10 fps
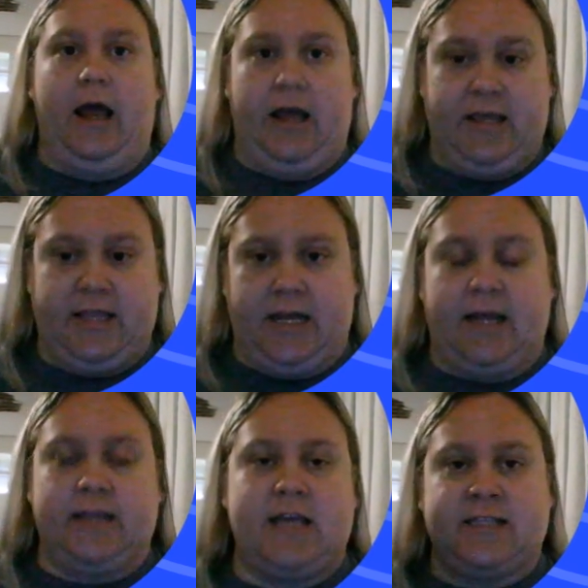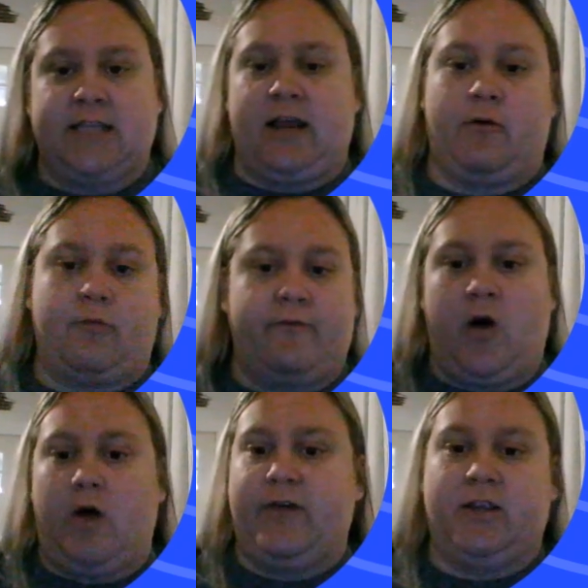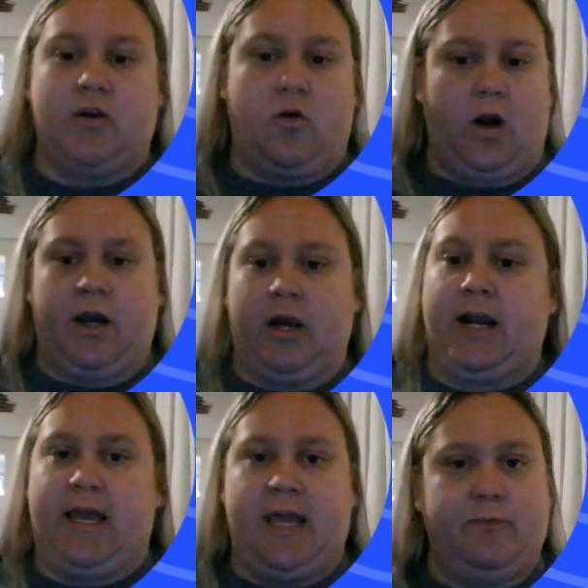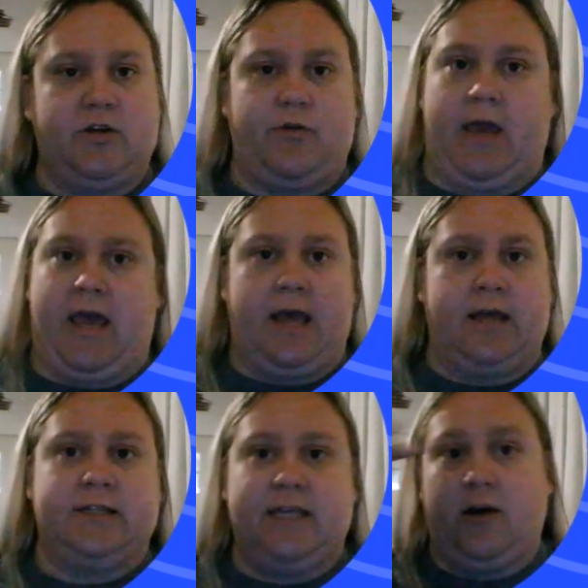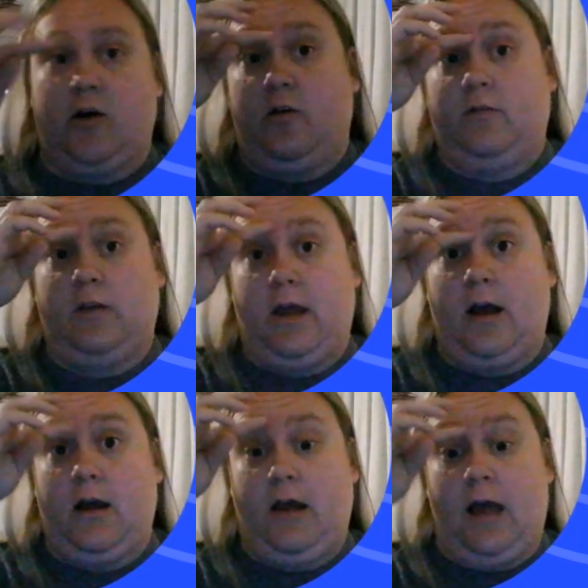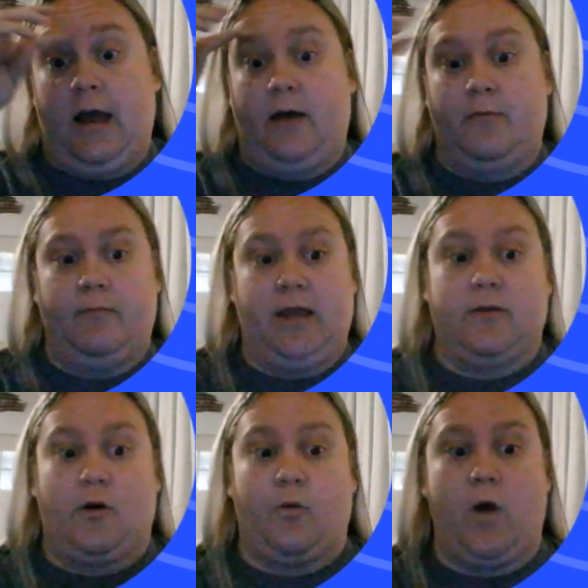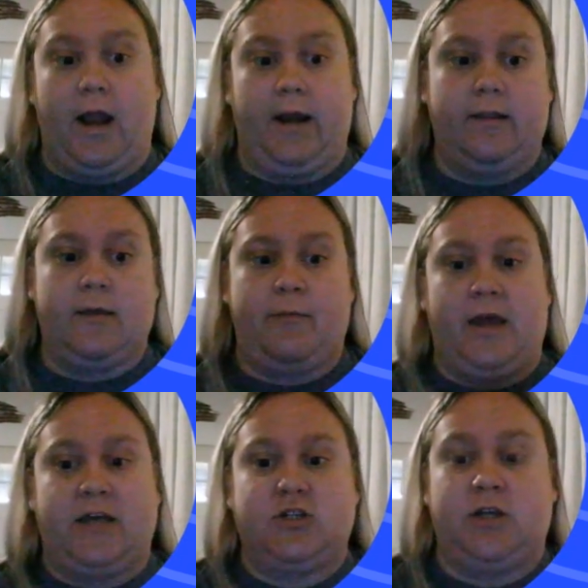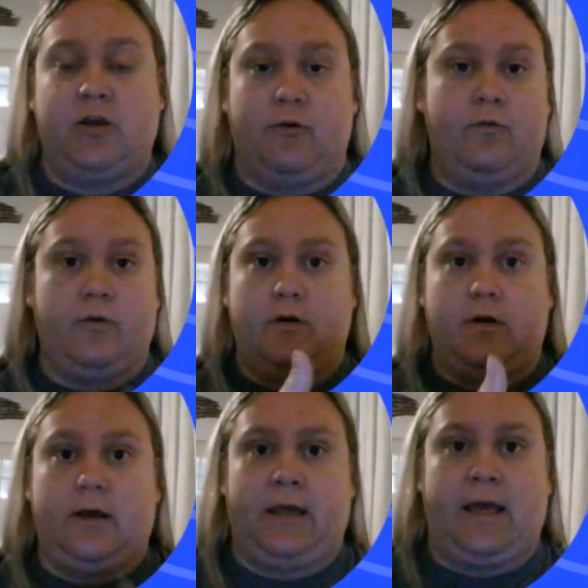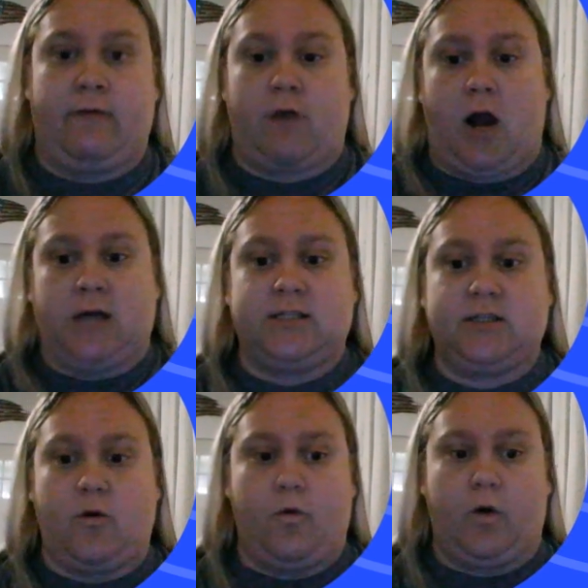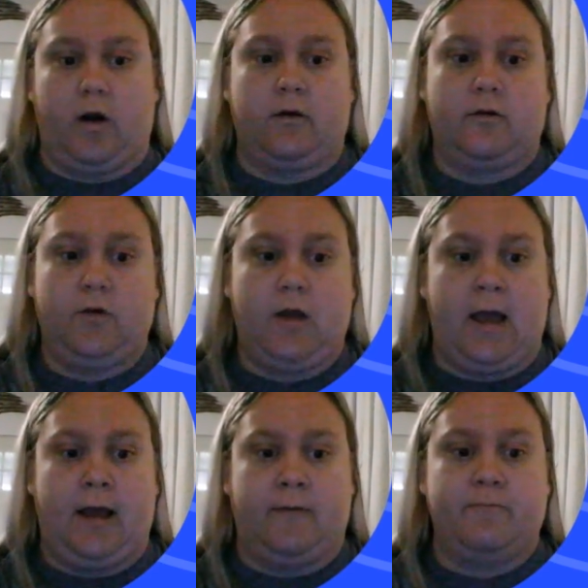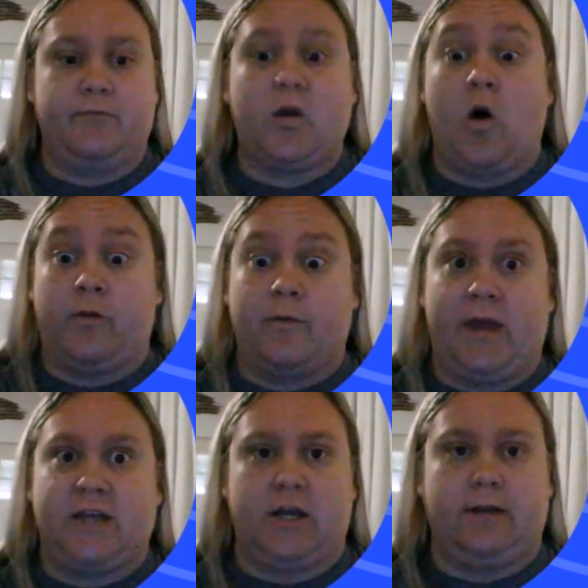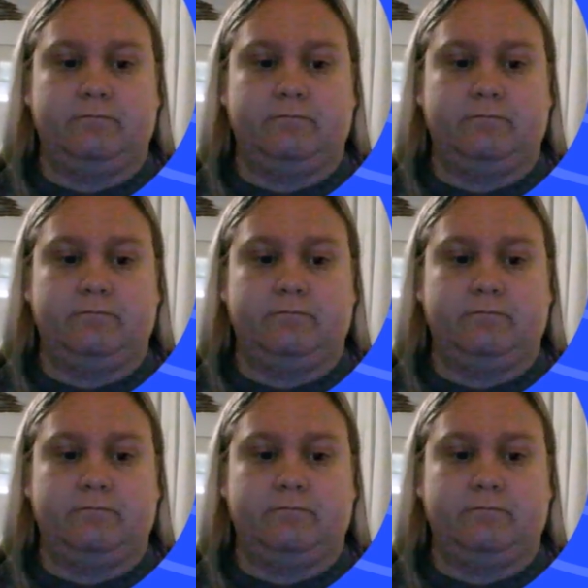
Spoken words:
And then it's like a revolving door. You're going to keep doing it until either one, the patient, you get ROSC, or call the patient.